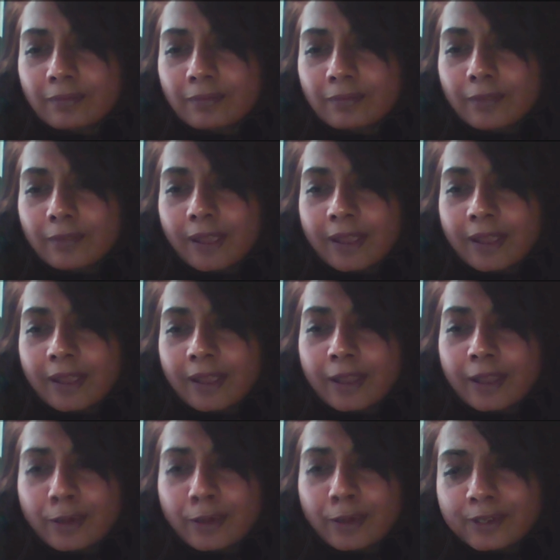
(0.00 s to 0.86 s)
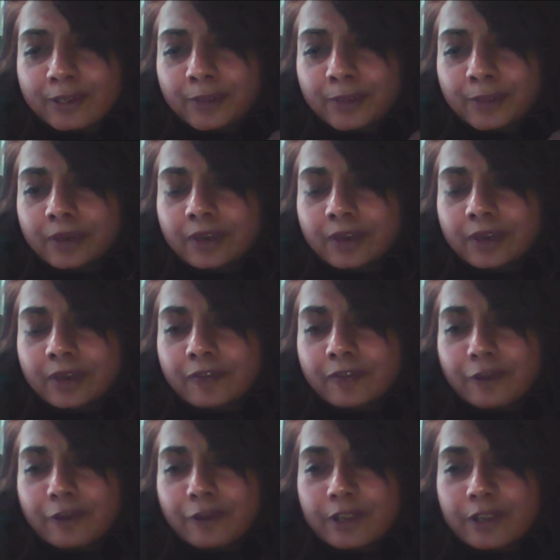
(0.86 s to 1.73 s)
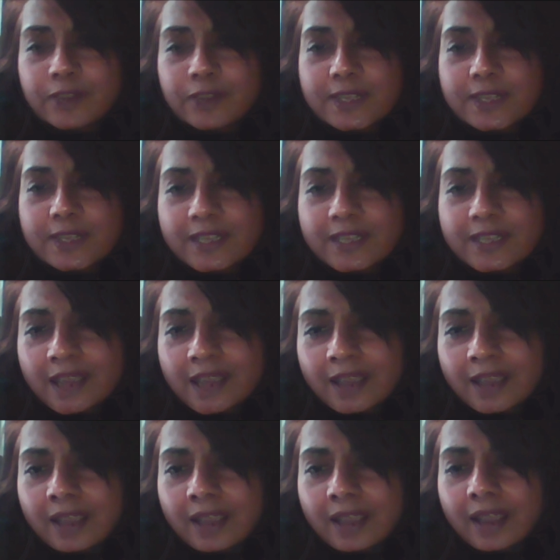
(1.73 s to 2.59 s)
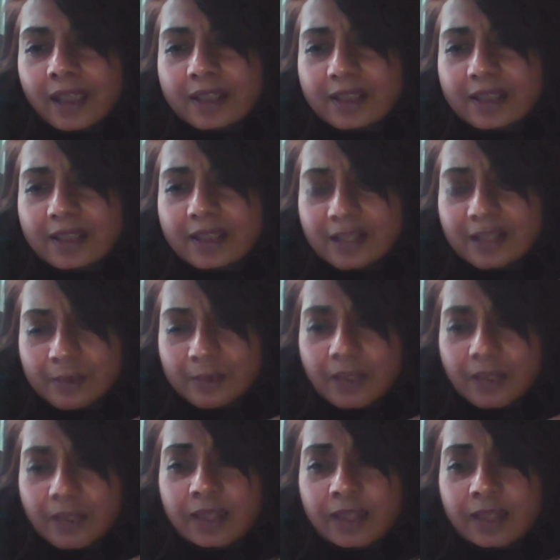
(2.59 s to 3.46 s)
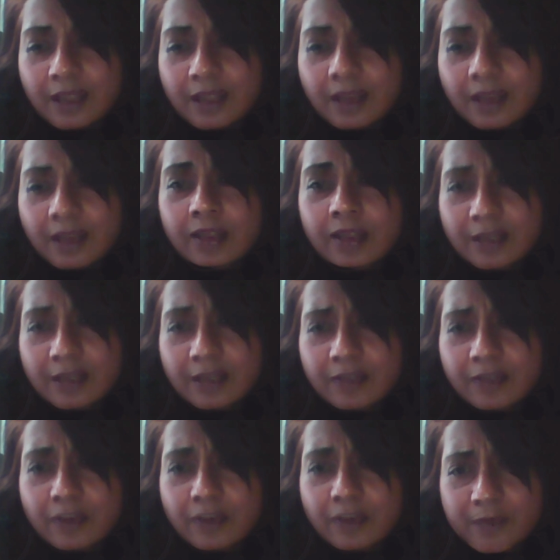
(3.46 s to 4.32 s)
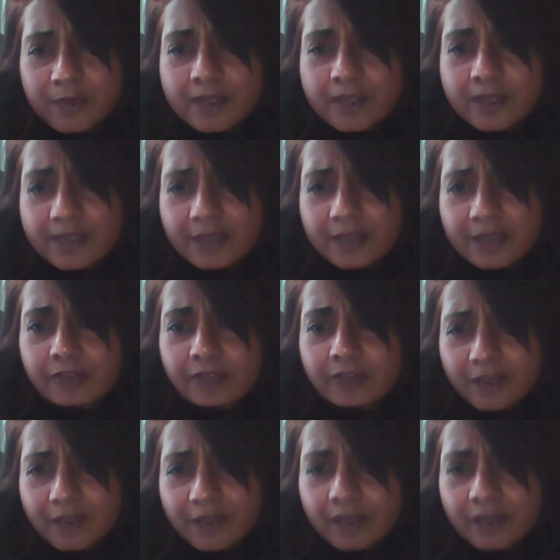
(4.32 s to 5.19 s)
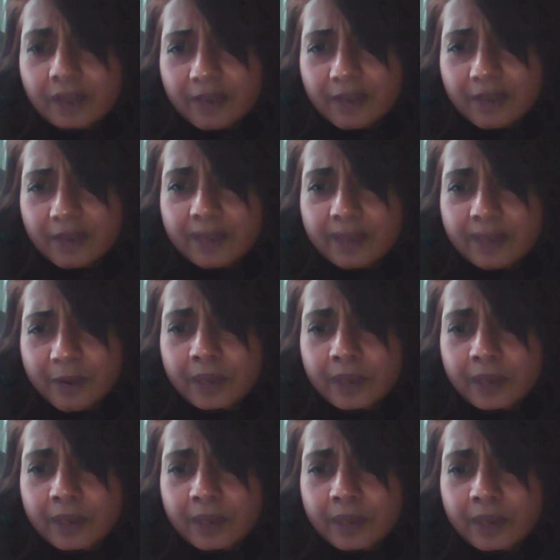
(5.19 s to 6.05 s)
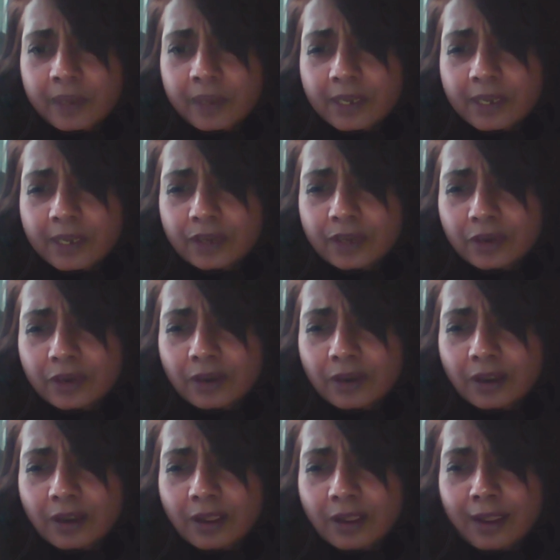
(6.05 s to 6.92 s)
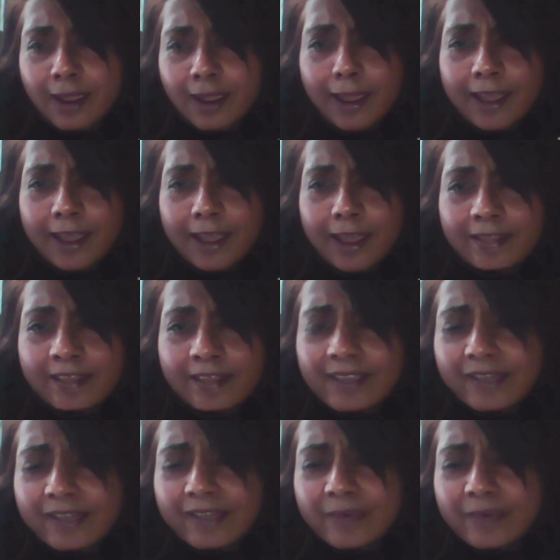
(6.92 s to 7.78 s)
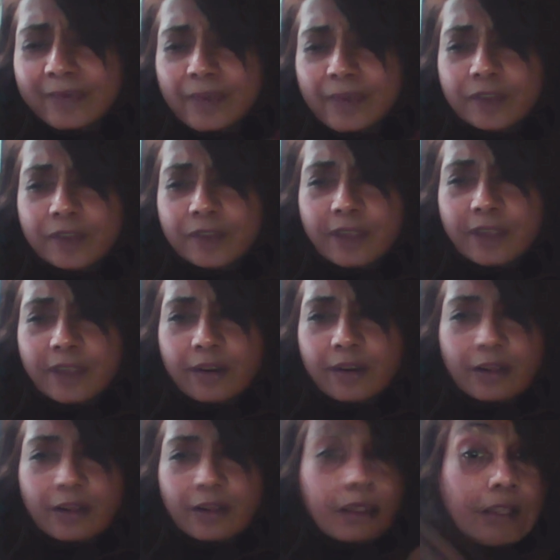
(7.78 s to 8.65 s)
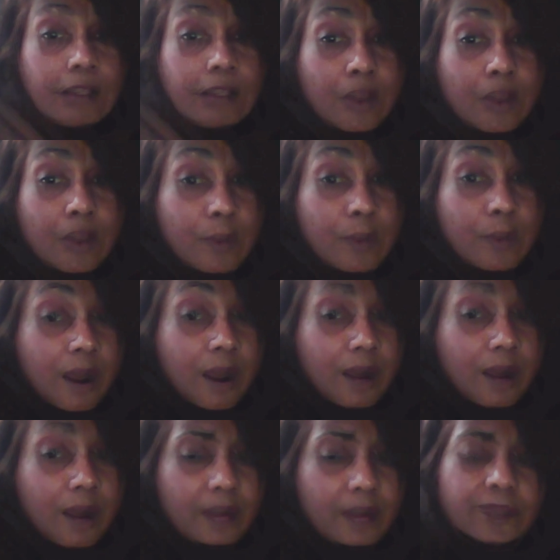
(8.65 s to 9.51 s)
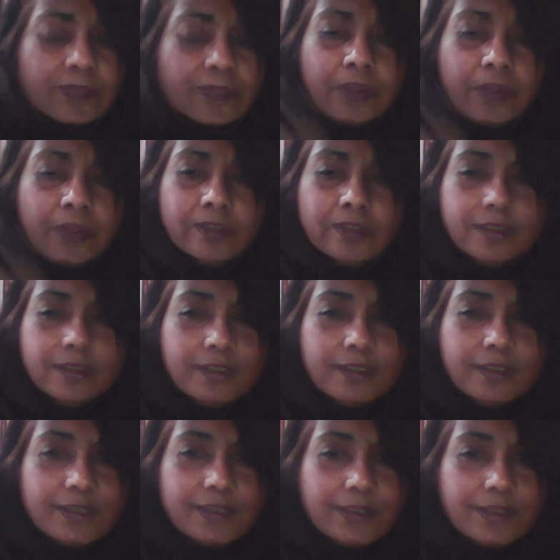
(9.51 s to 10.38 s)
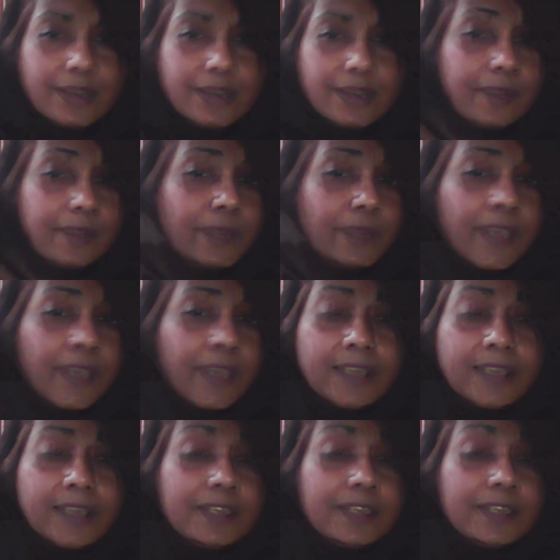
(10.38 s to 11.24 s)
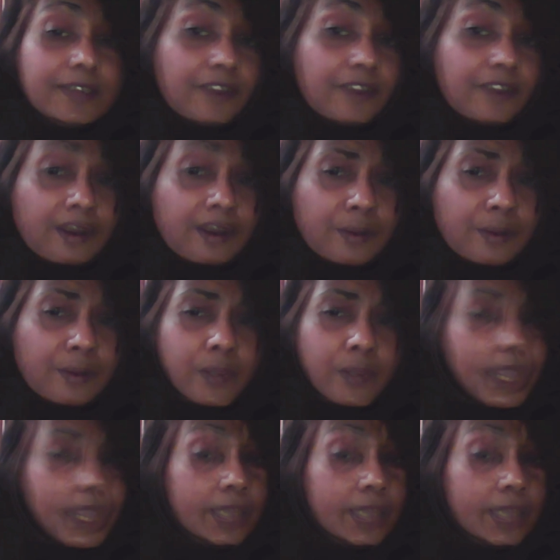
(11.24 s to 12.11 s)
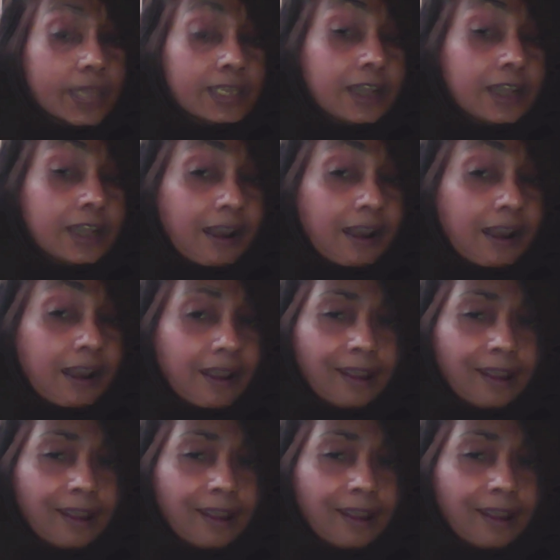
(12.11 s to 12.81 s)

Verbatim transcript: And I also put in a FOIA to the CIA asking them had they gotten any informed consent for any of their experimentation. And they gave me one of their GLOMAR responses. We can't confirm, we can't deny.